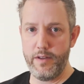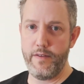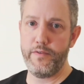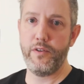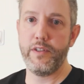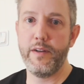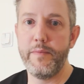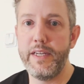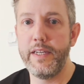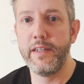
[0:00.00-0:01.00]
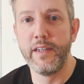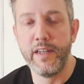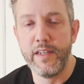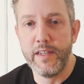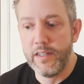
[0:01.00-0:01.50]
If you're going to be
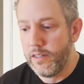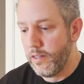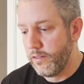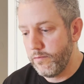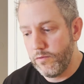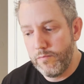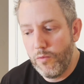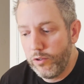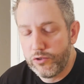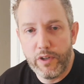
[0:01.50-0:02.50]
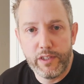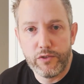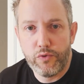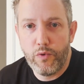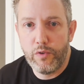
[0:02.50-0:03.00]
more
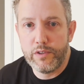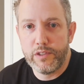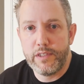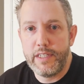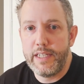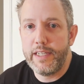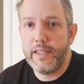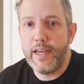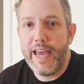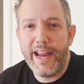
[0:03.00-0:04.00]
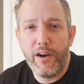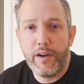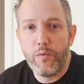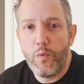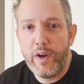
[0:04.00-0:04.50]
drawn towards the air
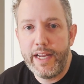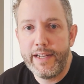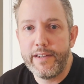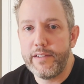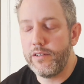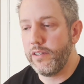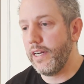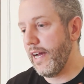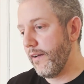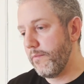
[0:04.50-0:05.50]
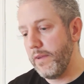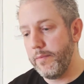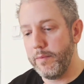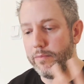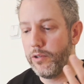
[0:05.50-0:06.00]
and wind, you're going to have
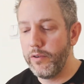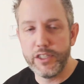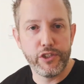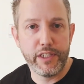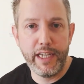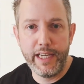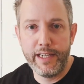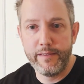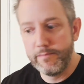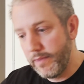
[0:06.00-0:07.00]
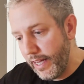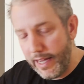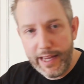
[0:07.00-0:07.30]
maybe bluish skin.